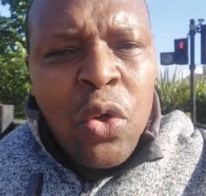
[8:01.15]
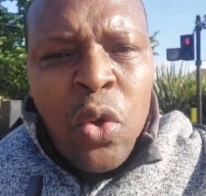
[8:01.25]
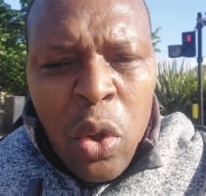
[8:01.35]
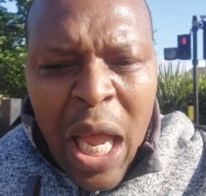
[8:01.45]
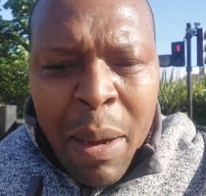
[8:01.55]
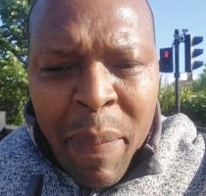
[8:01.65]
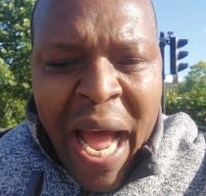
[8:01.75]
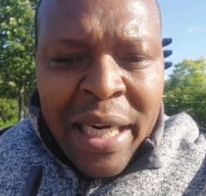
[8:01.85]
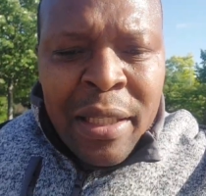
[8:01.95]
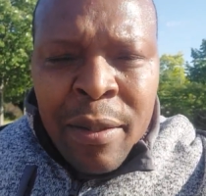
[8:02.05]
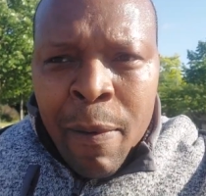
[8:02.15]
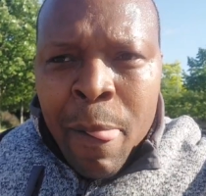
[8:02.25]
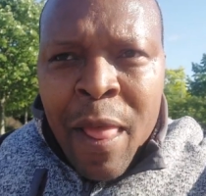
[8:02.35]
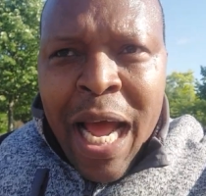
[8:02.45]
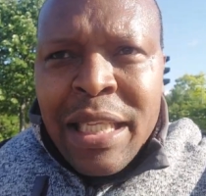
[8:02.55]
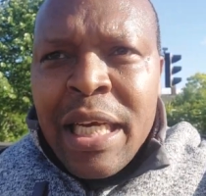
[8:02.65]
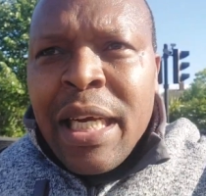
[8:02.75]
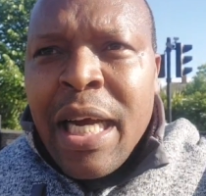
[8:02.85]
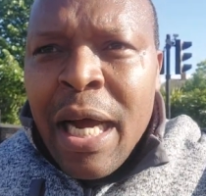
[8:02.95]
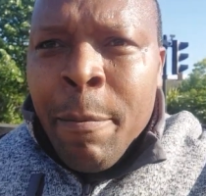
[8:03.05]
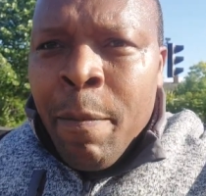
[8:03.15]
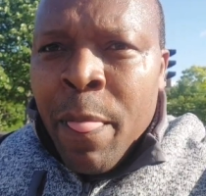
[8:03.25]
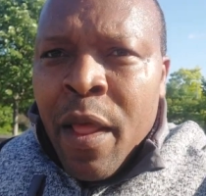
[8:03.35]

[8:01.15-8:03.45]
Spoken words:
total ban. I think a